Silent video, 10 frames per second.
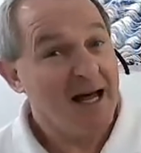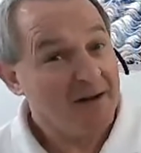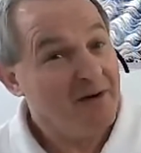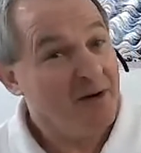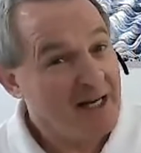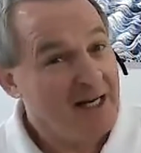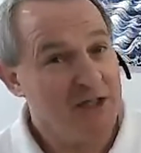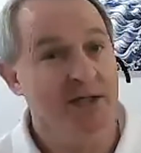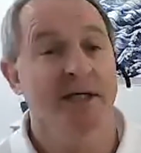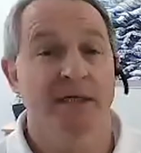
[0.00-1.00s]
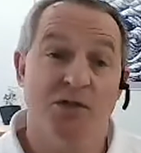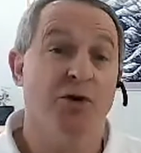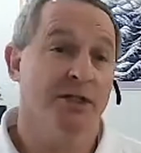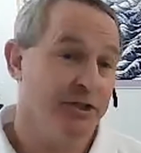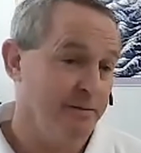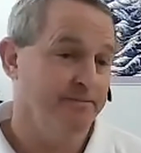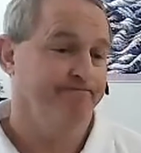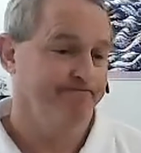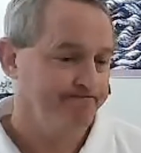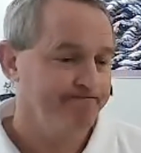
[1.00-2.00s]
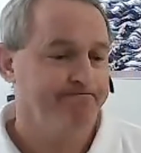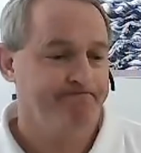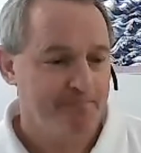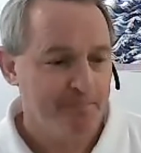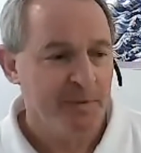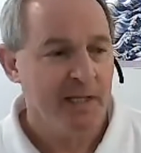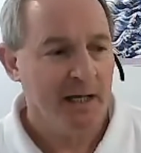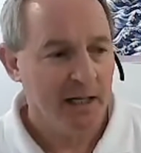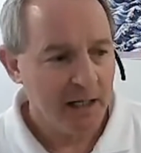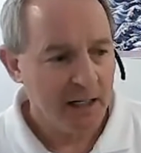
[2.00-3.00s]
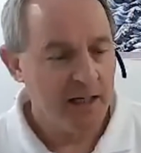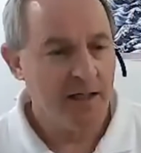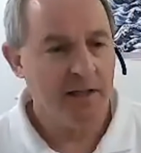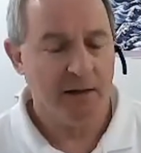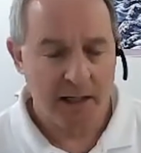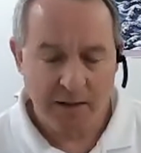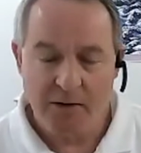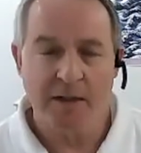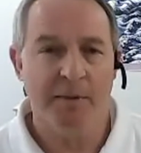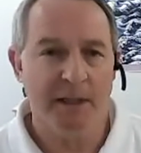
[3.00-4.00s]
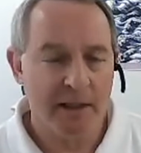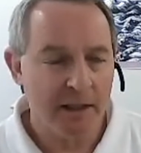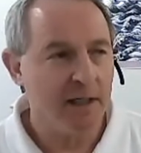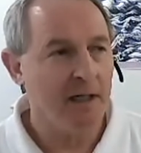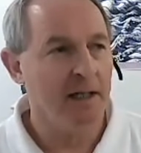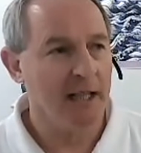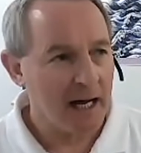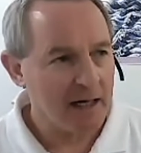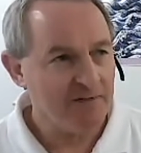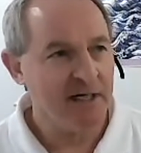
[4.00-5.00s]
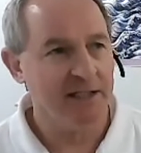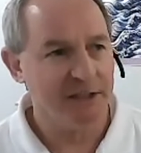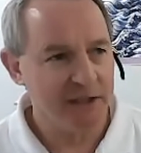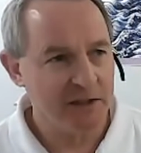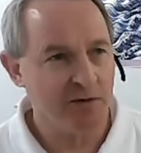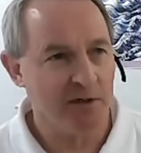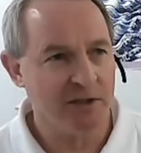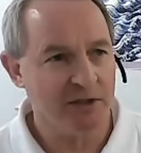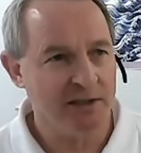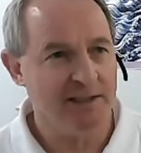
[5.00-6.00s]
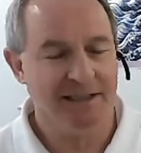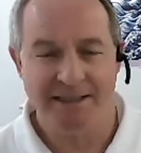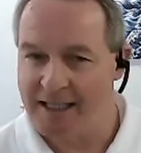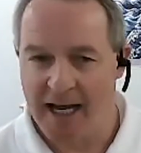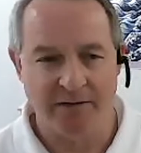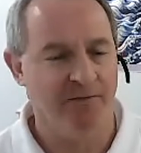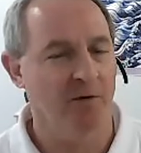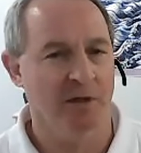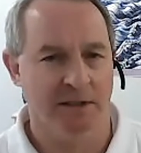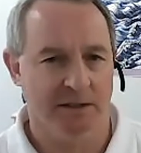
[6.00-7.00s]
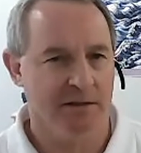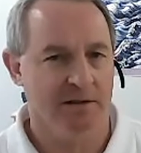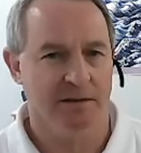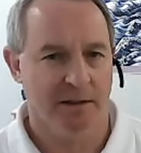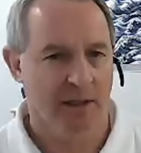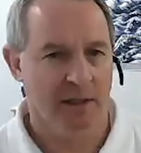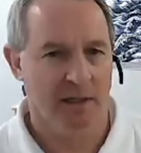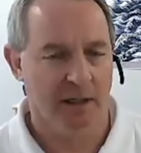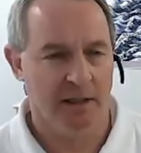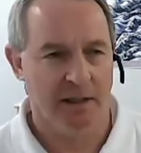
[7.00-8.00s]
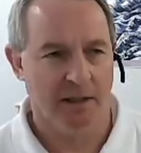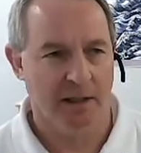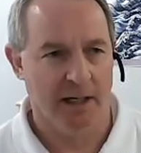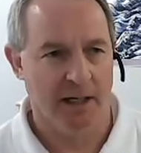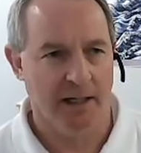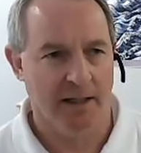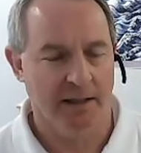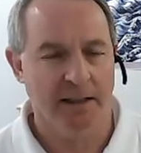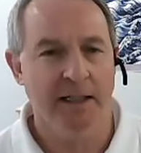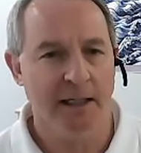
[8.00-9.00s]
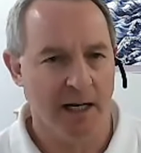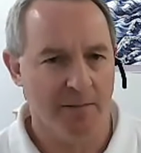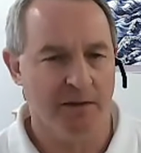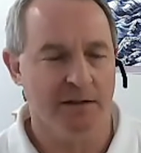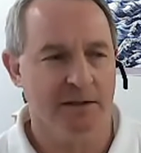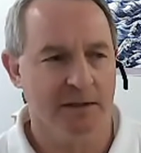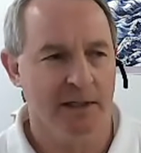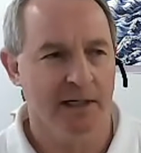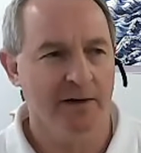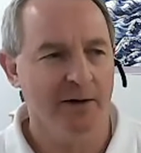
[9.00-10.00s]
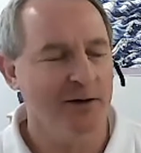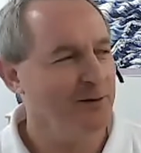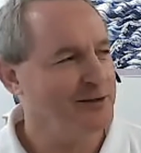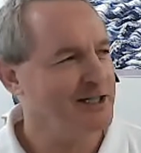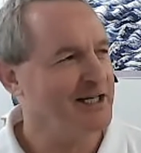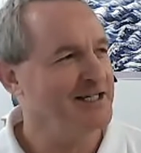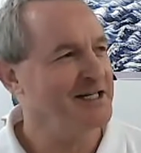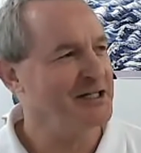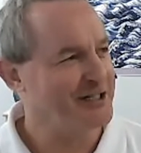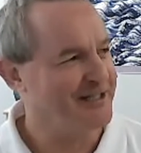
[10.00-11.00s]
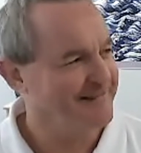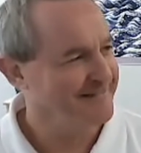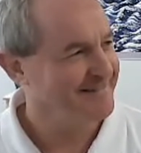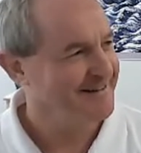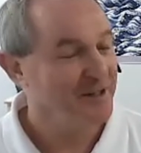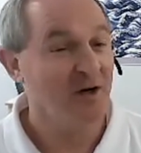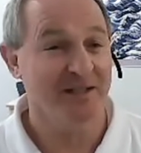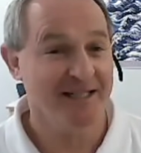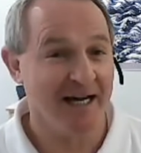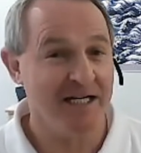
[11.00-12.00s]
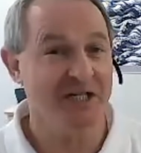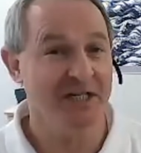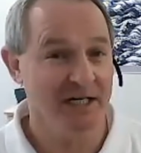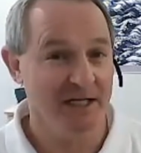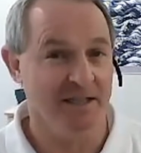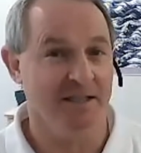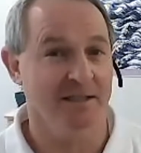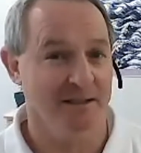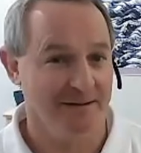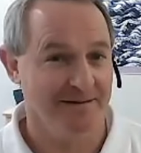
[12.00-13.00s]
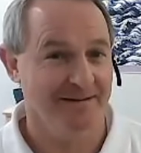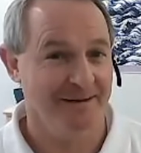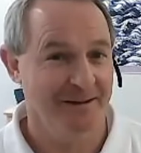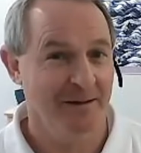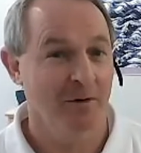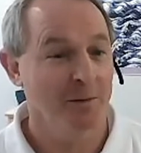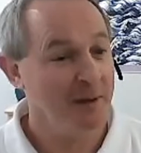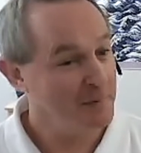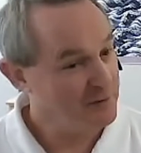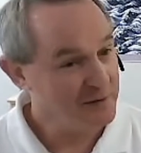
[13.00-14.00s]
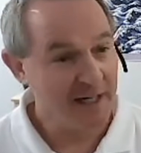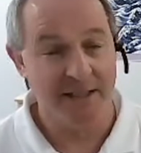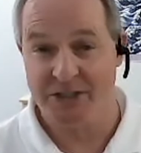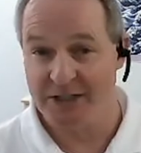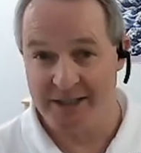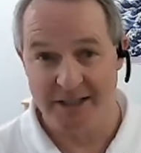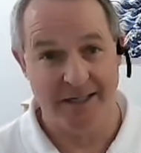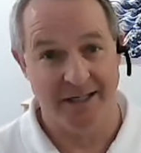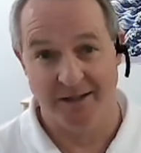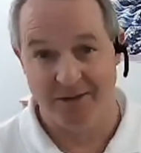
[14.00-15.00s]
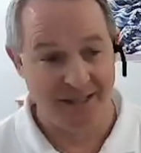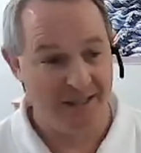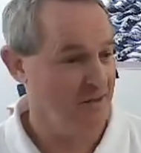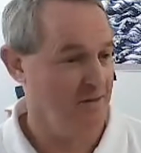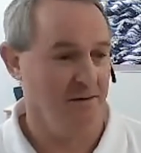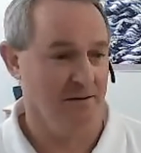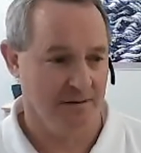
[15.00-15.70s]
a lot of variation in instruction. Yes. And, and there can be a lot of Tai Chi instruction that does not focus uh, on knee alignments. And there, there's a condition called Tai Chi knees, where people do Tai Chi and their knees hurt.